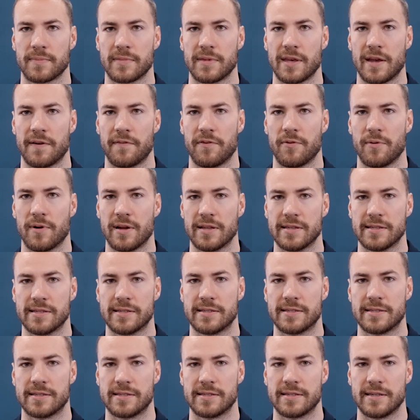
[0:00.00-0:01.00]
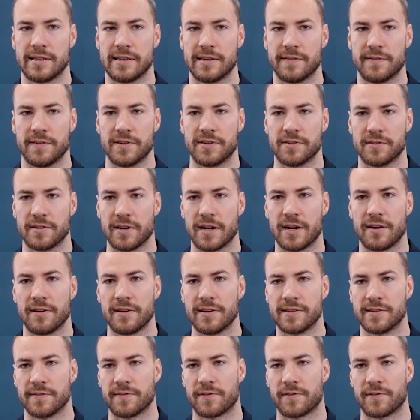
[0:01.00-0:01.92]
everyone's individual areas